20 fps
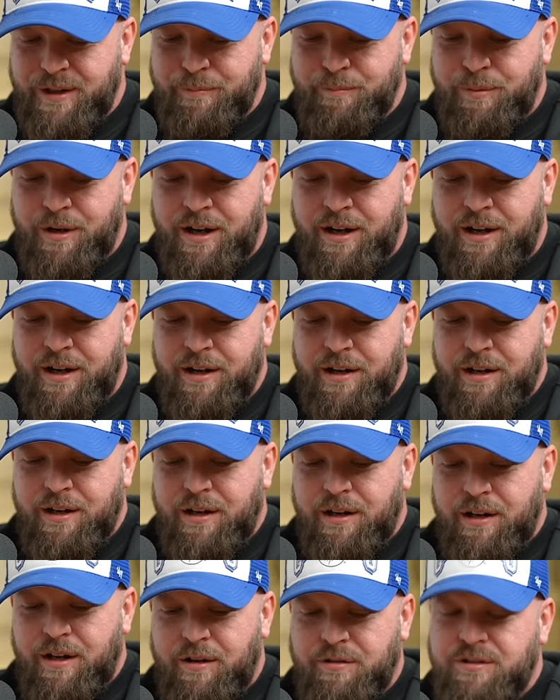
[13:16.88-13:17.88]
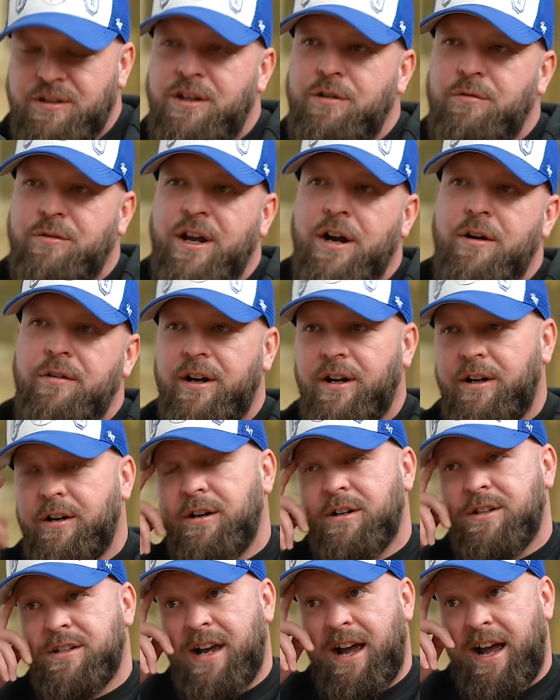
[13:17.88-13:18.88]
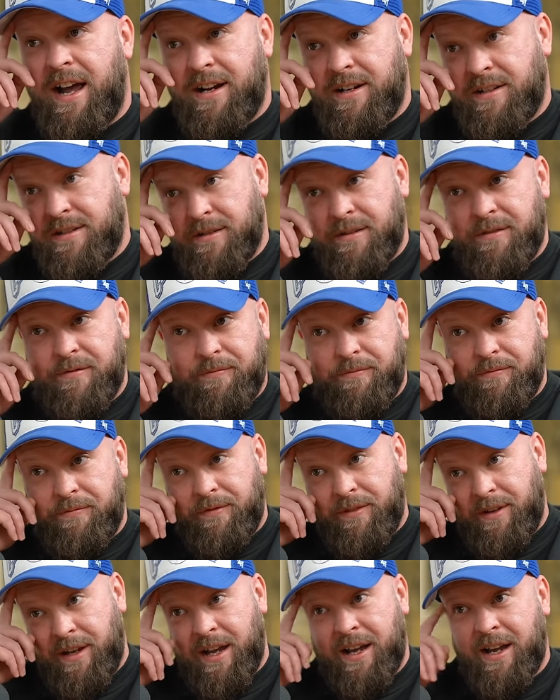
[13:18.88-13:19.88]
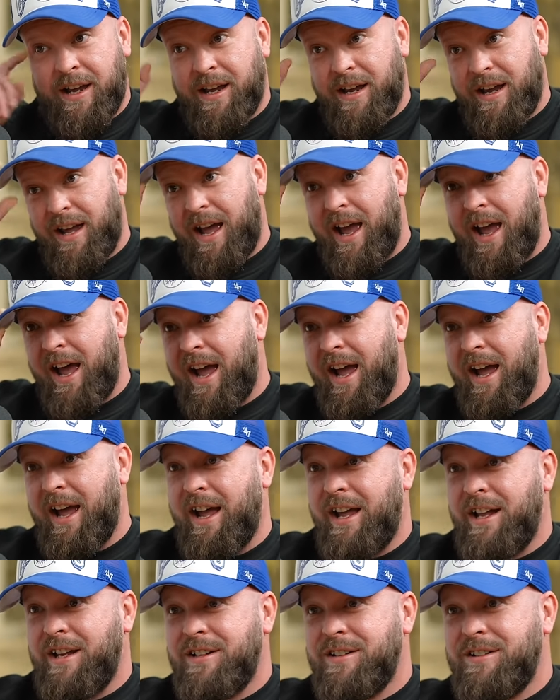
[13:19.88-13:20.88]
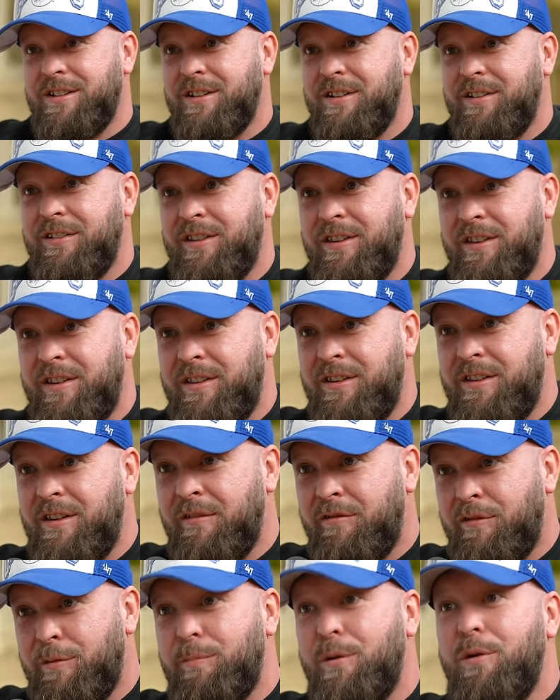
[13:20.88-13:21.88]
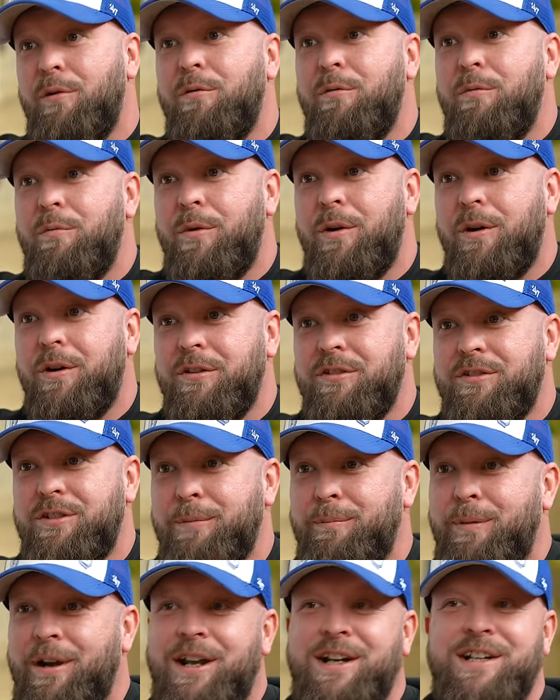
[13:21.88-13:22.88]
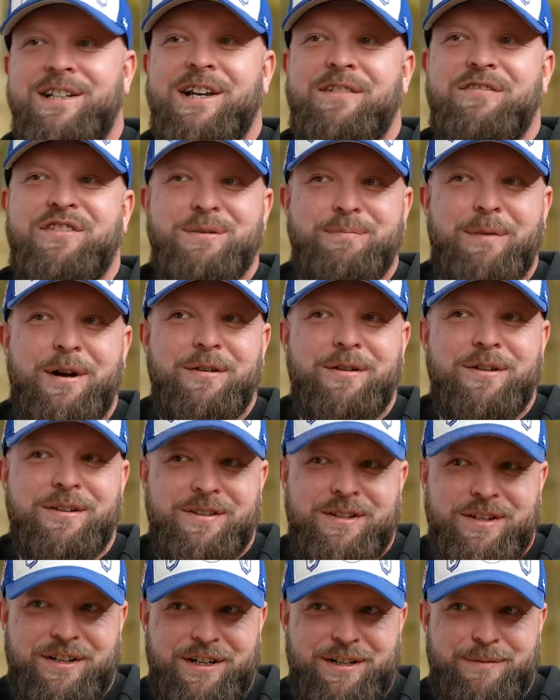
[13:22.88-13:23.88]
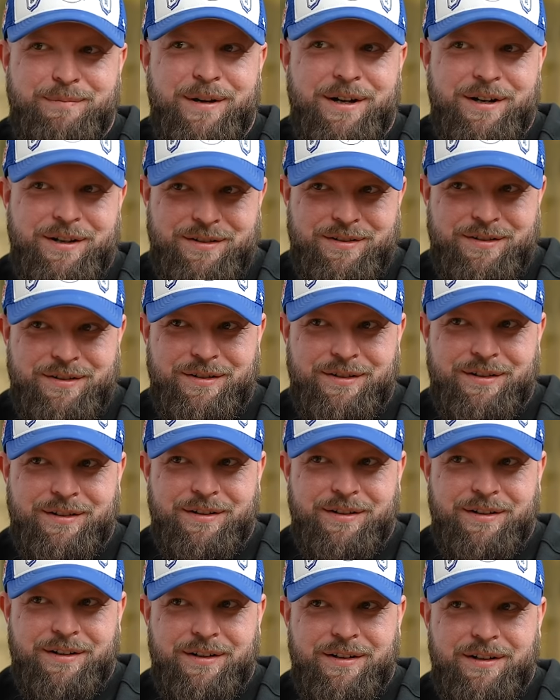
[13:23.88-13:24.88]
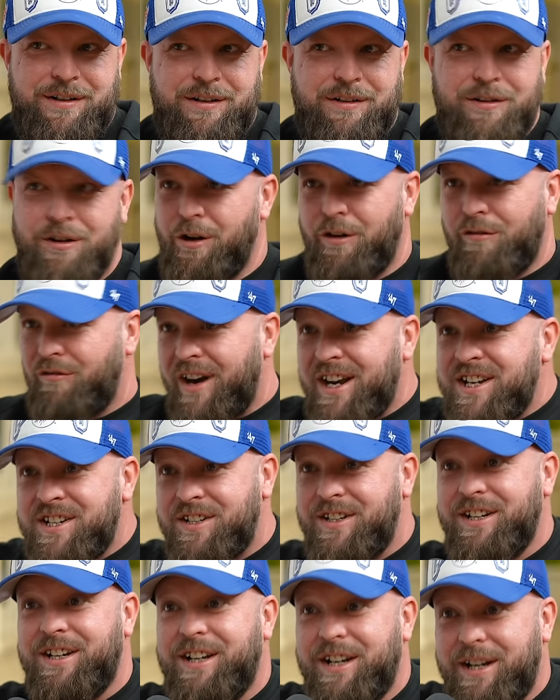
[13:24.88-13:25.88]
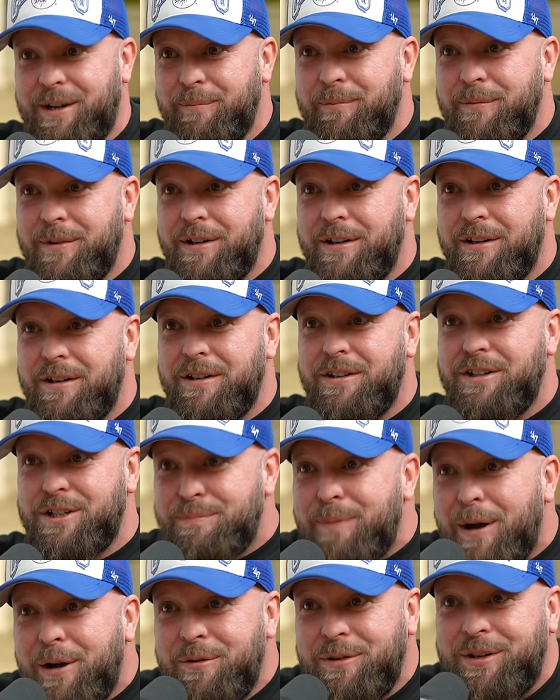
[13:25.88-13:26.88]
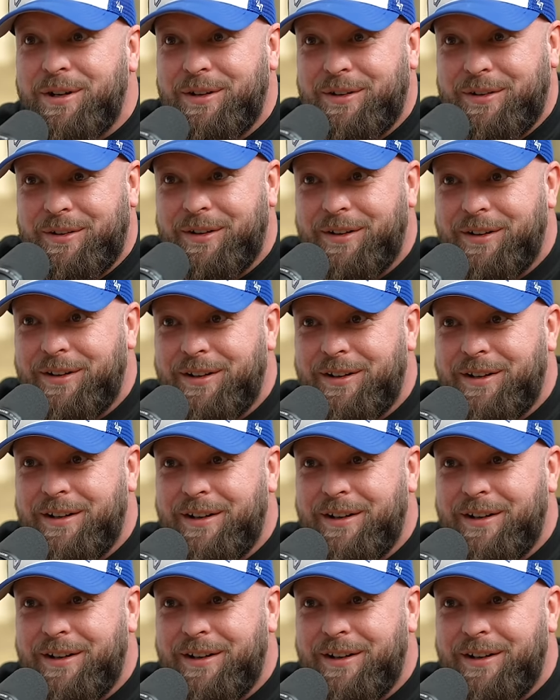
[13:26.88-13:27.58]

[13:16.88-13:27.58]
But there was a little girl that got attacked, yeah? And the report was the police have spoken to this person. Not arrested him, spoken.